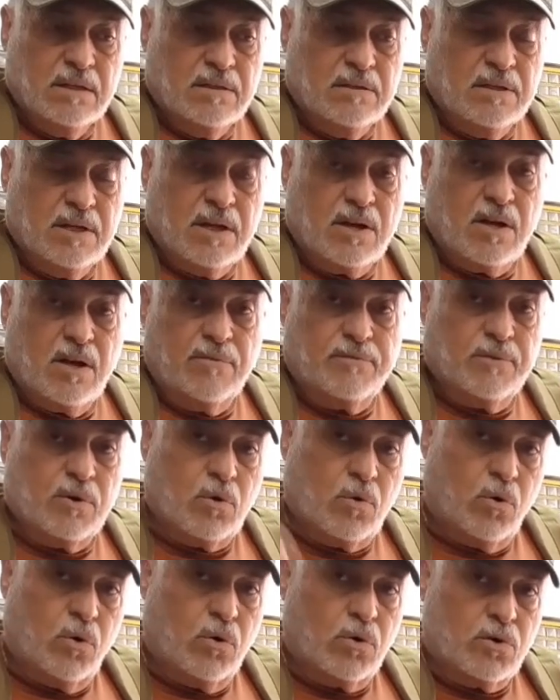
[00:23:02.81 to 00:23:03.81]
take off the
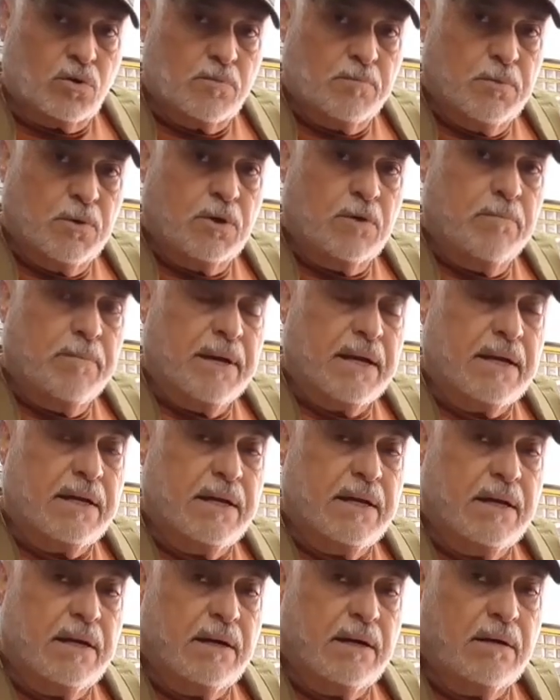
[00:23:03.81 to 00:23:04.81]
quarters, put it back
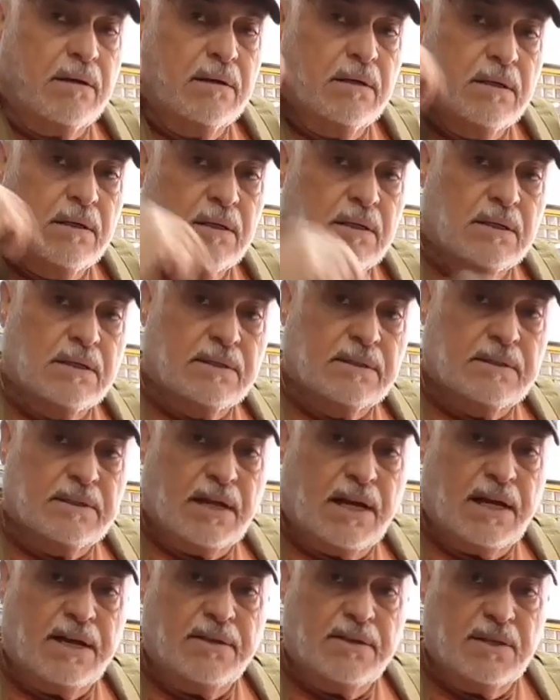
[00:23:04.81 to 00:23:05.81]
here,
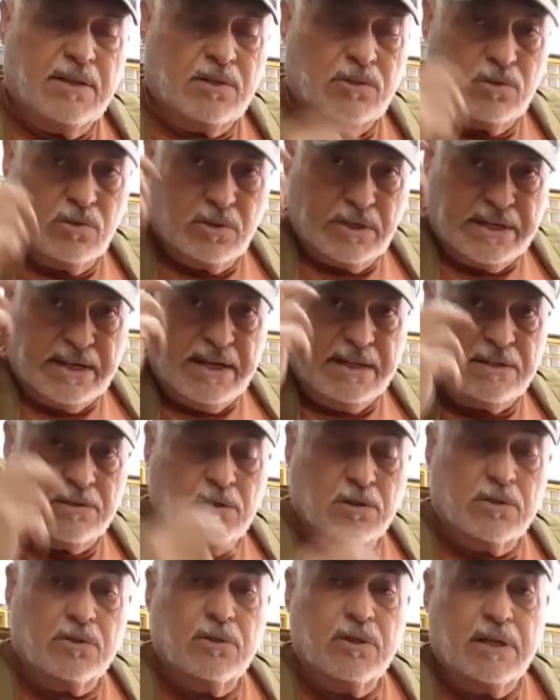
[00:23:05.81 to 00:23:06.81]
tie this to the
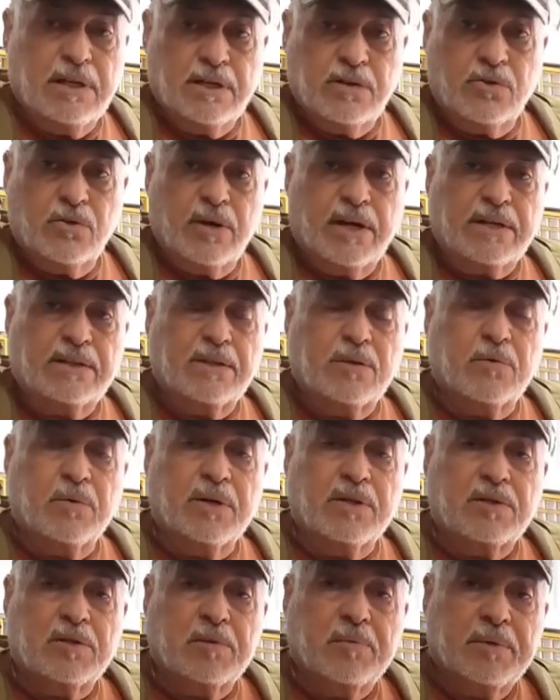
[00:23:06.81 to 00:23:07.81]
antlers, and drag the
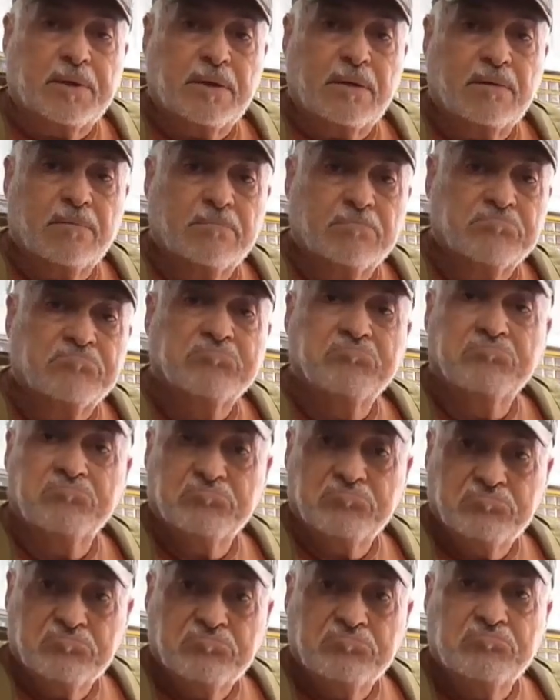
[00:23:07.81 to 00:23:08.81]
rest of it.
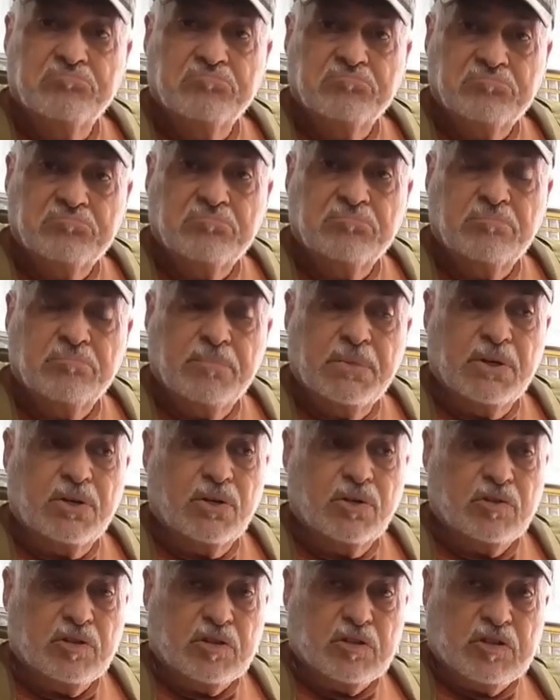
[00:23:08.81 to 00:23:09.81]

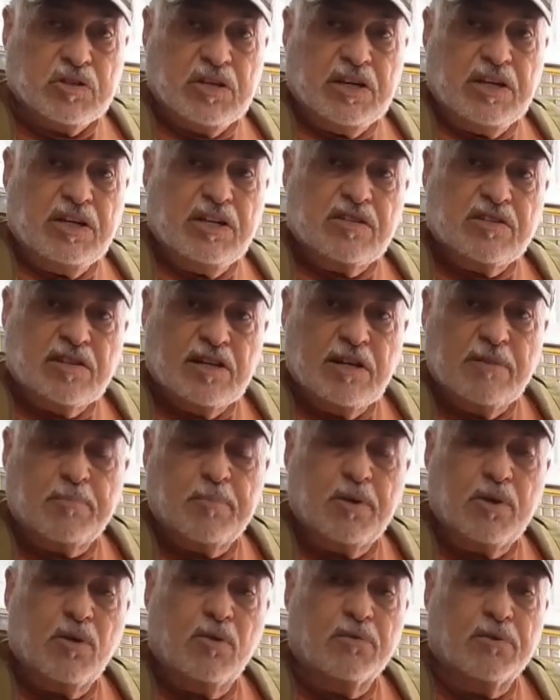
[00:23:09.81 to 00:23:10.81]
Because the skin is
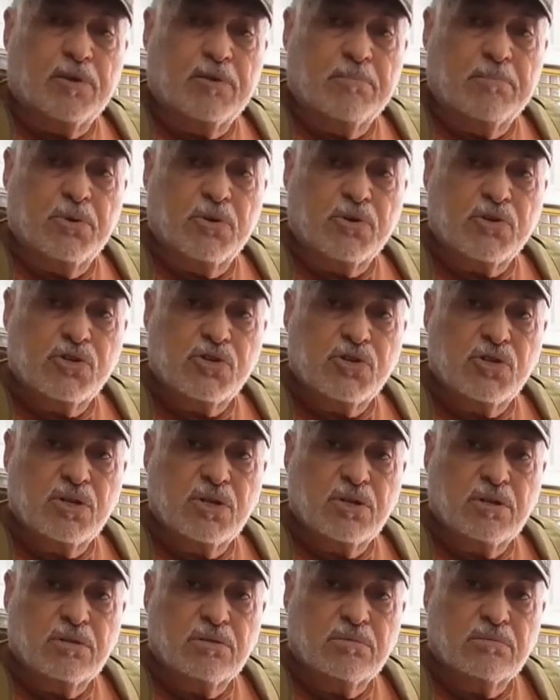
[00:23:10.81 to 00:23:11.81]
slippery over the bush.
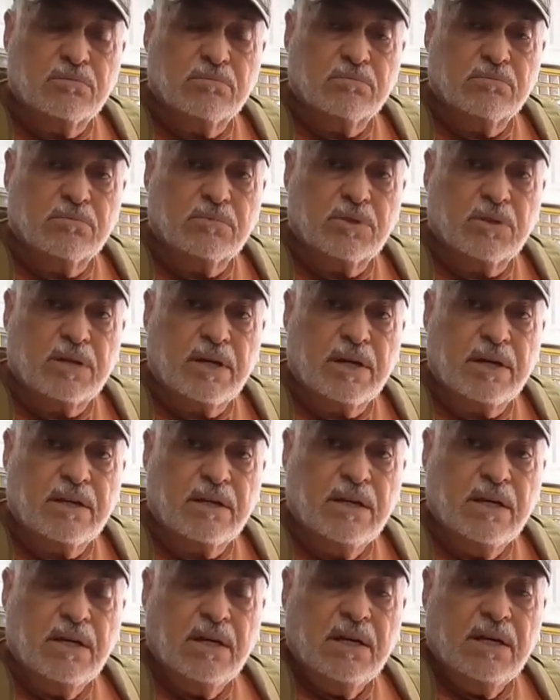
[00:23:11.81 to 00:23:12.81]
Okay?
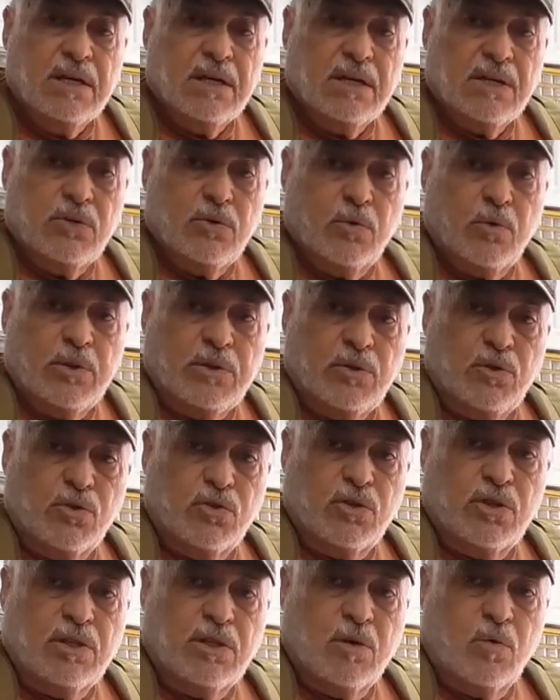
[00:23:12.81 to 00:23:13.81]
You're
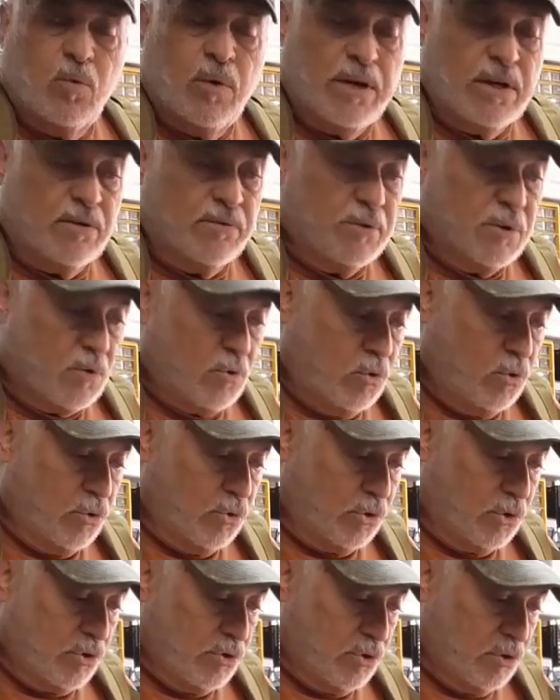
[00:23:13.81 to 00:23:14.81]
reducing the weight of the
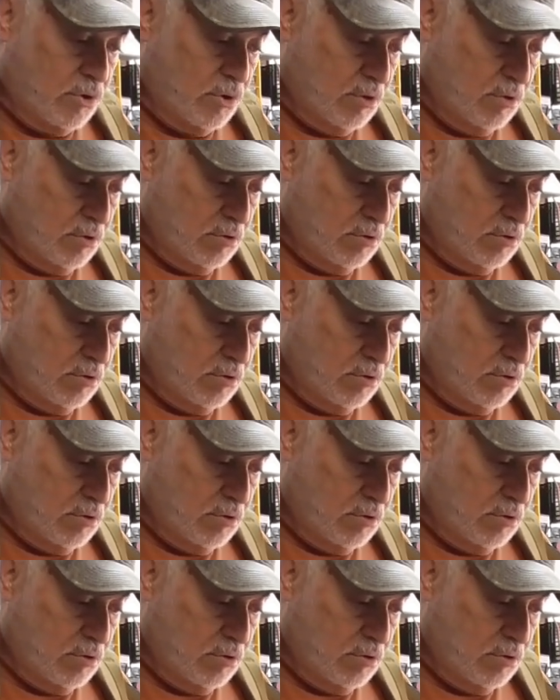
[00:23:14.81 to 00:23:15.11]
quarters,